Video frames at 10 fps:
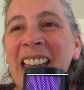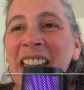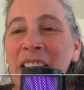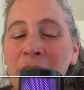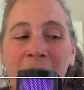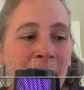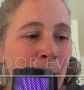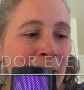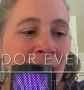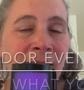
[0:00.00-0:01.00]
here I am
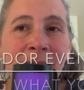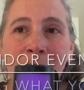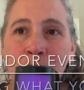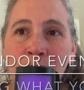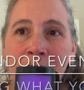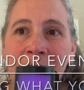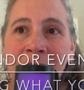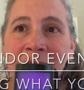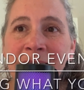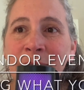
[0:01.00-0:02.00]
again. I'm
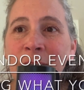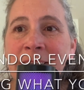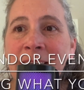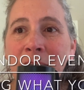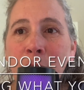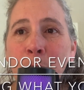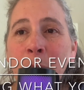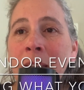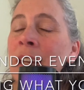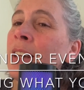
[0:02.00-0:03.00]
trying a different setup.
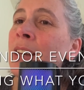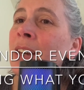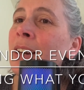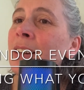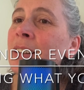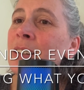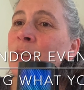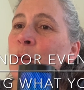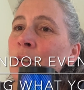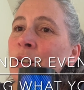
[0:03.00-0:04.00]
If
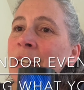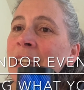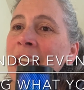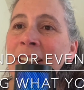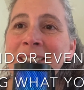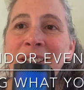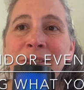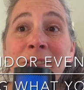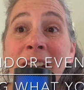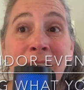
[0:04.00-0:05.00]
you are looking at the
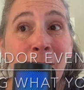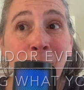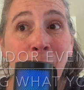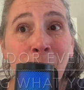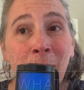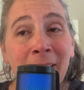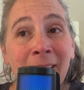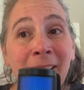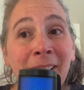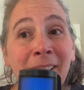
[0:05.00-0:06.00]
video,
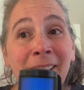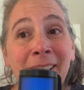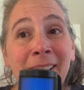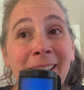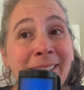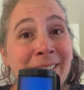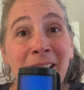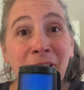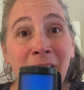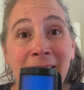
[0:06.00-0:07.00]
it's
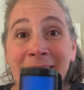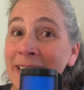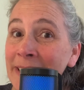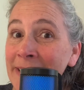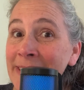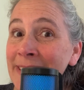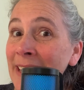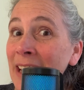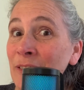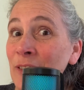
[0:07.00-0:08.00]
not great because I
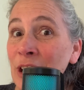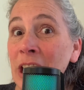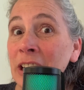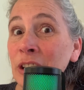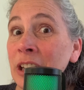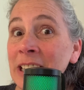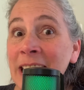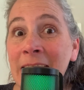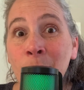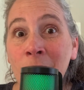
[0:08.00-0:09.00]
have to figure out how to look at the
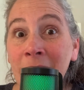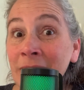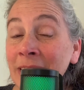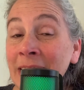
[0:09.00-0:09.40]
camera,